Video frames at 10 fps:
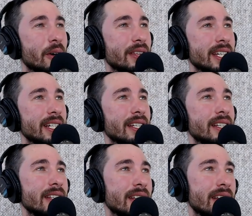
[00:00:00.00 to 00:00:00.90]
you know what
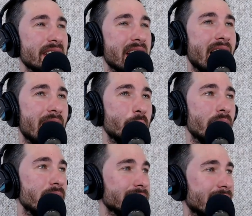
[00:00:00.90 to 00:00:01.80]
the, the, the art
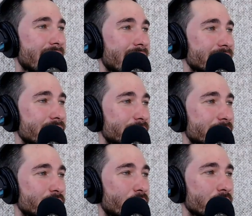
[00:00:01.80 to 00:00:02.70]
world is like and
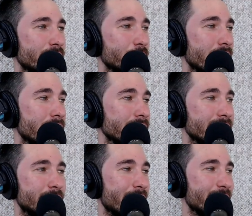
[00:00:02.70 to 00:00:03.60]
the photography
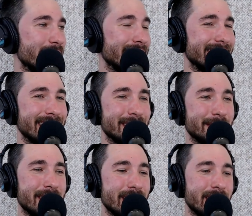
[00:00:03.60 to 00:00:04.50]
world. It's very, you
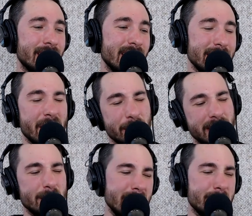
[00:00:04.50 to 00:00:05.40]

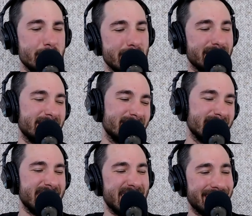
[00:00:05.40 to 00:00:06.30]
know, it can be a bit,
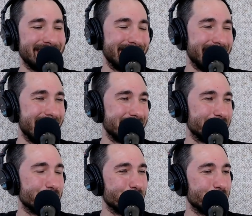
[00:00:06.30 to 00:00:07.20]
eh, uh,
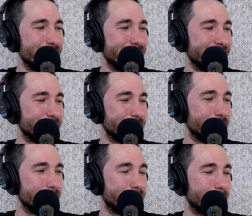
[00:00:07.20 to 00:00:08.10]
I don't know what the word, I
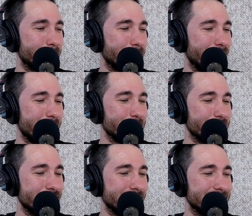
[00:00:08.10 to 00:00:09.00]
don't know what the p
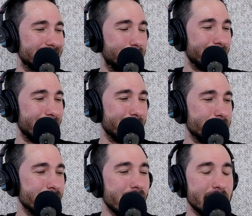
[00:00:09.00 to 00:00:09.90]
polite word is. But
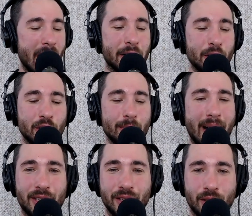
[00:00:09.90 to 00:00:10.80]
um, yeah, I could just
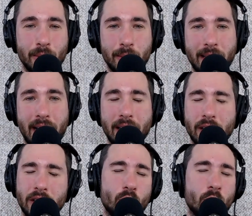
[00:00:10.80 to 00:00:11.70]
imagine someone be
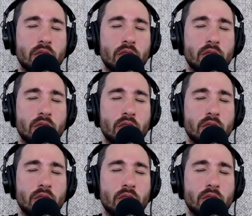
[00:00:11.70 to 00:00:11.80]
like,